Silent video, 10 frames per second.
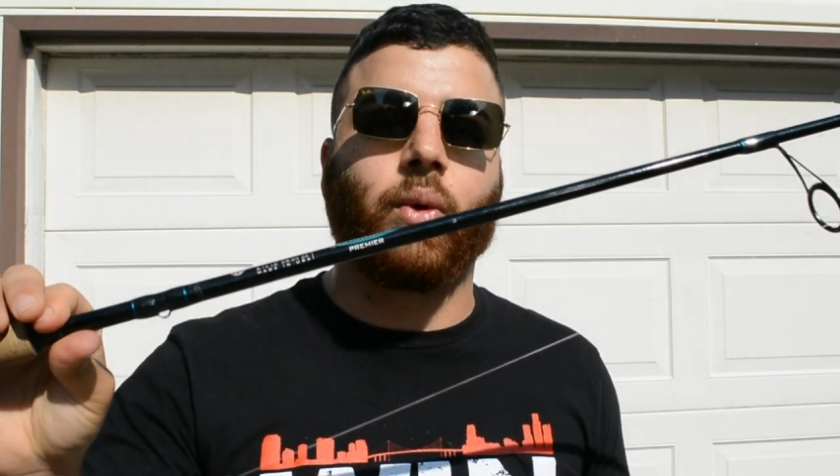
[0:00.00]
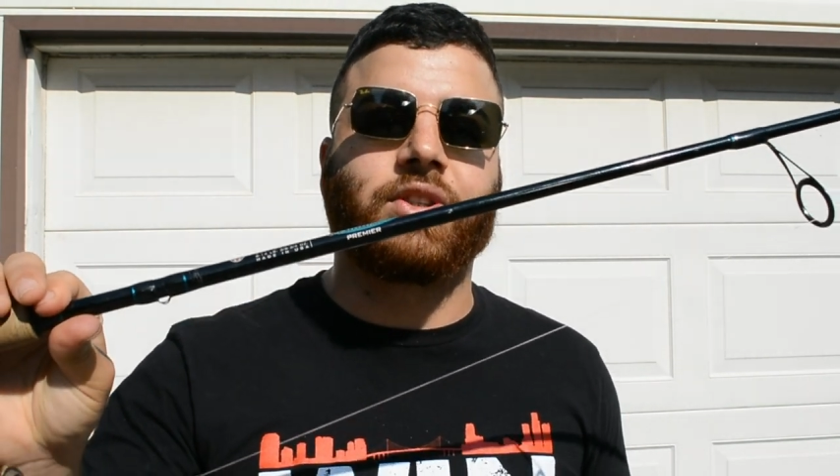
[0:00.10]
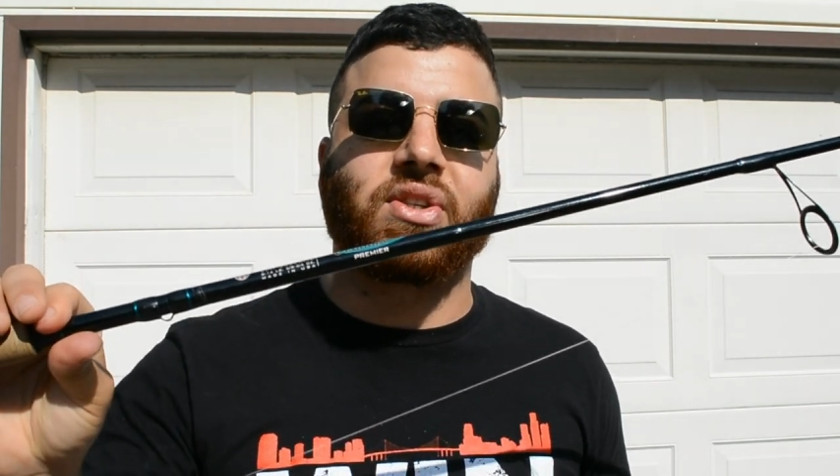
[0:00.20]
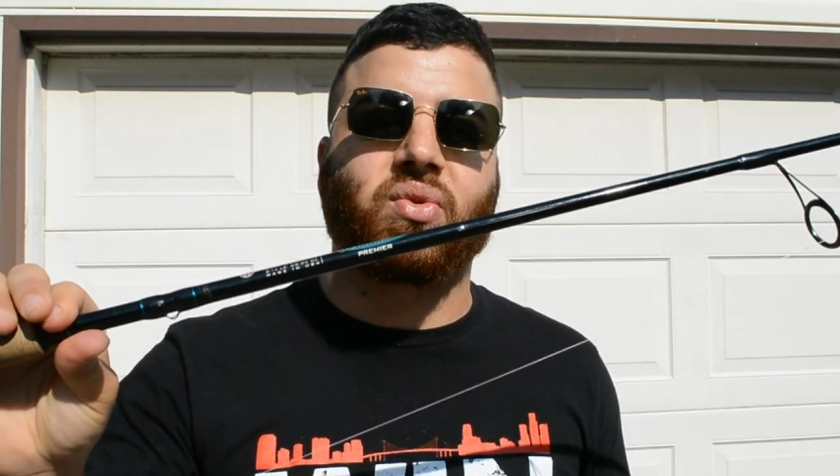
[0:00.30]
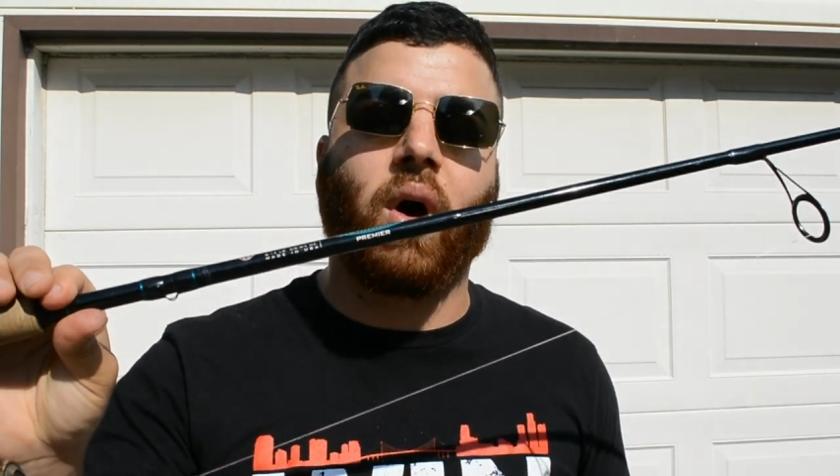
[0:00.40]

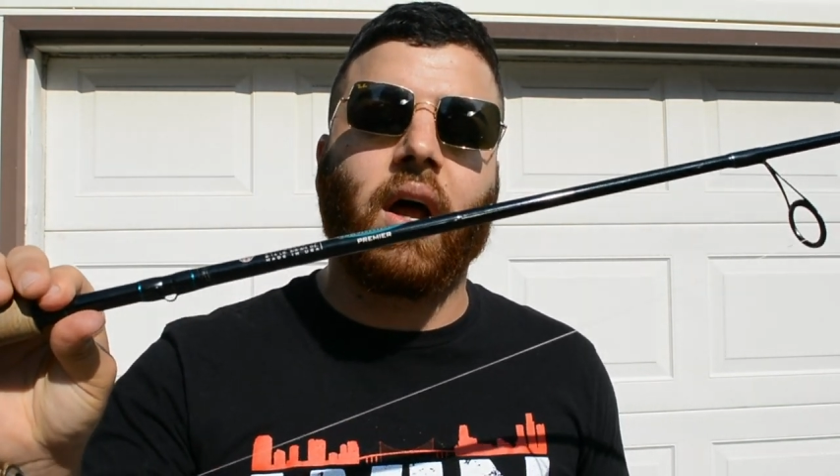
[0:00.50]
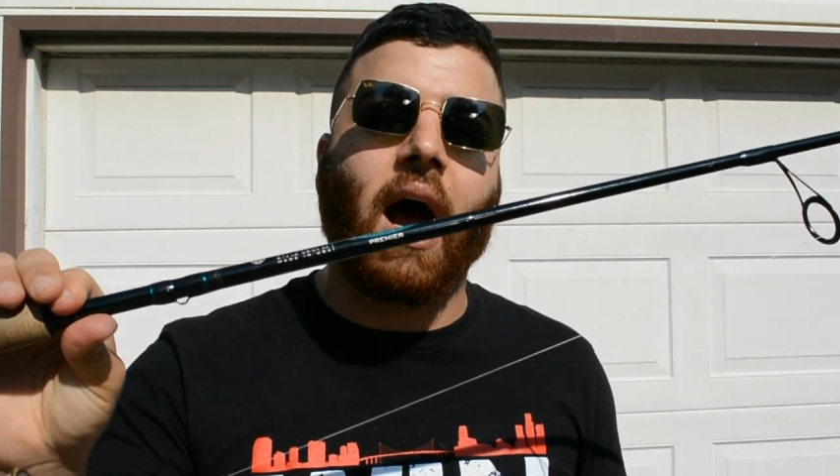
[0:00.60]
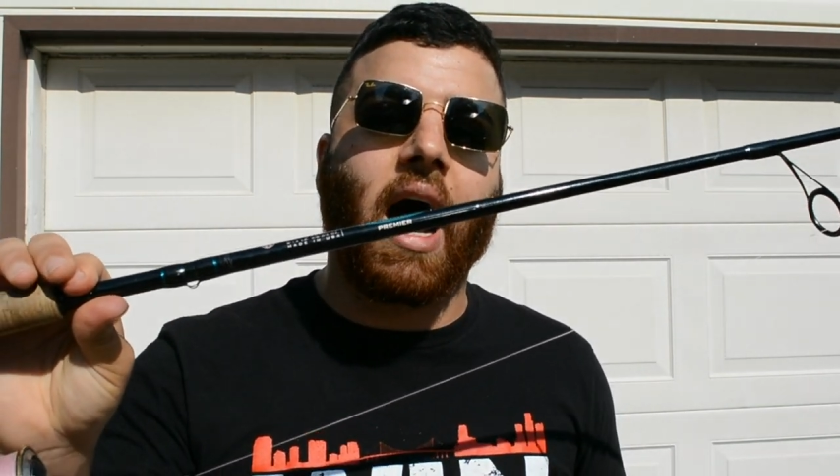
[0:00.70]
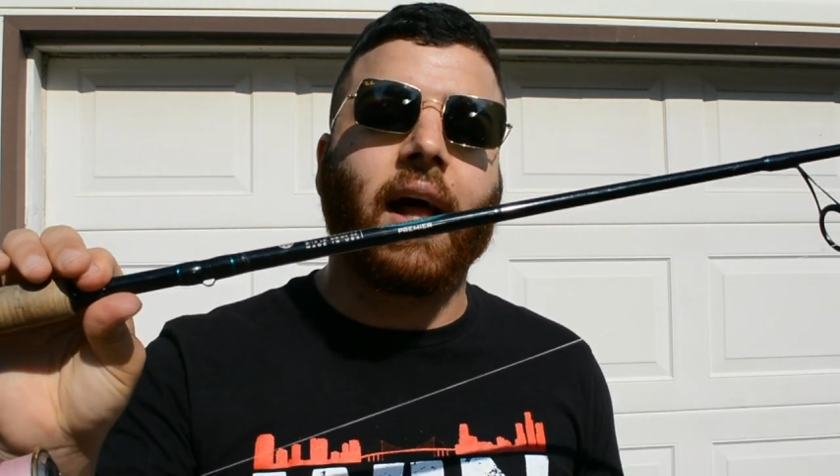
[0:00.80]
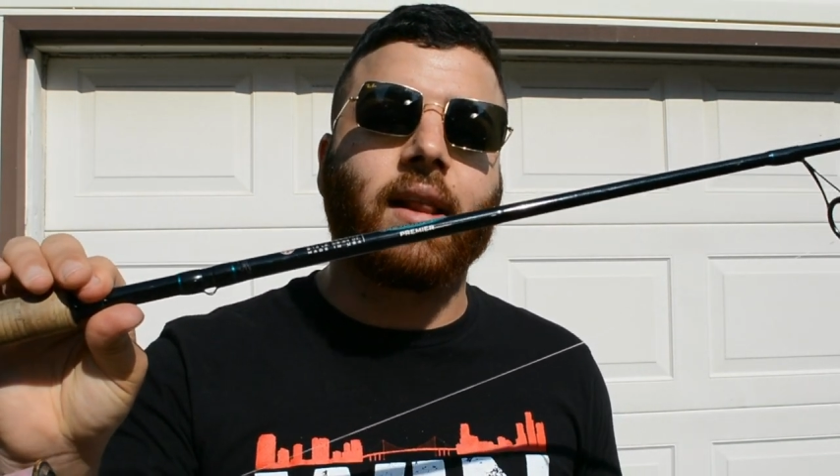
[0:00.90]
which is what
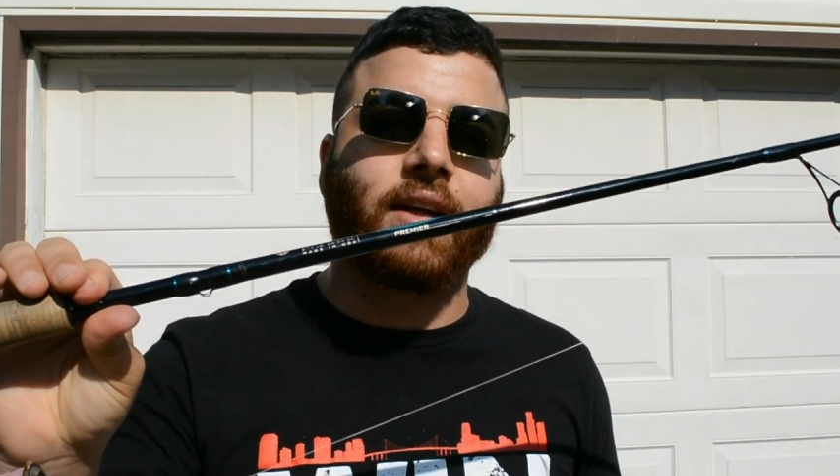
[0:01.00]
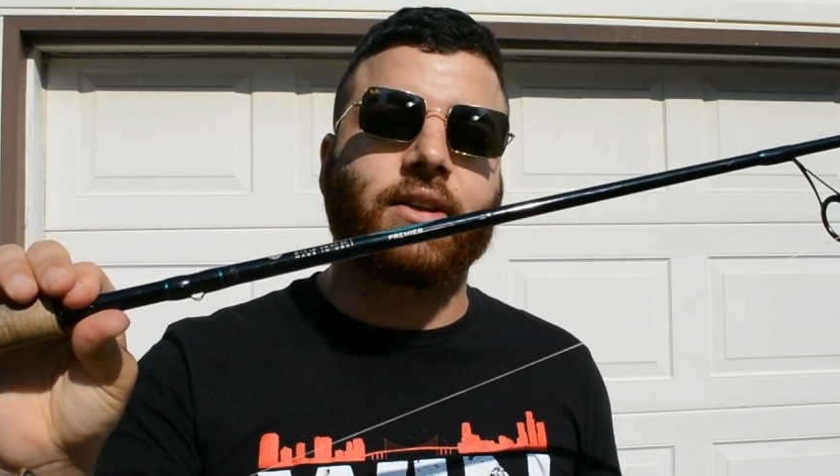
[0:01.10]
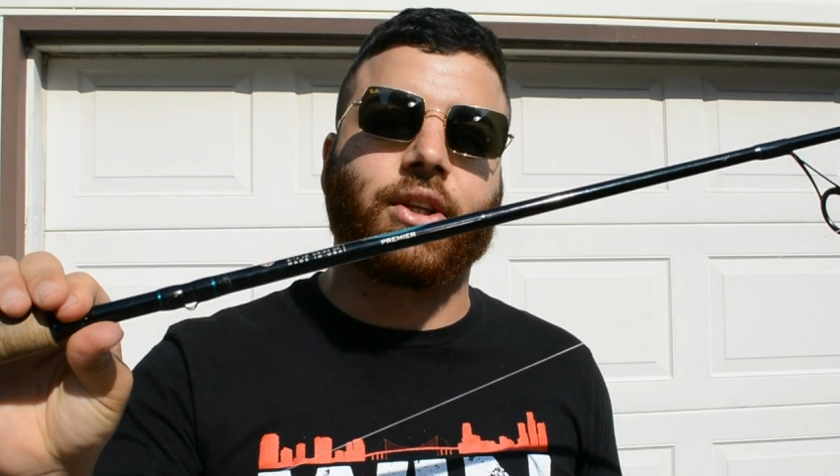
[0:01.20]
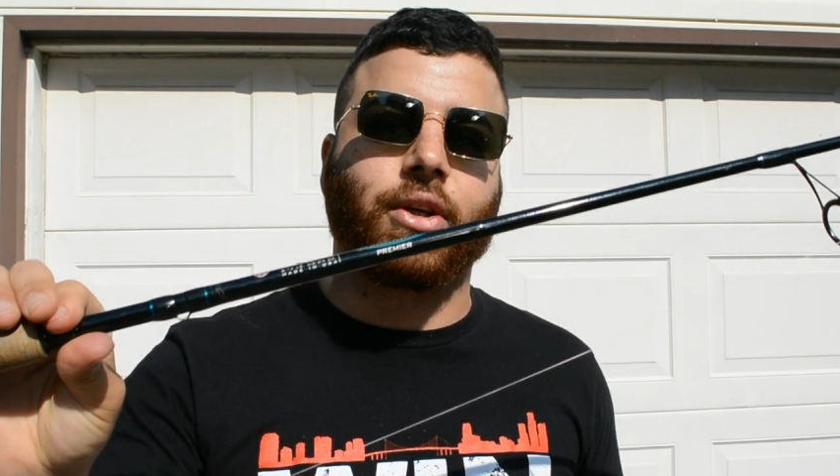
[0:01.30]
I like to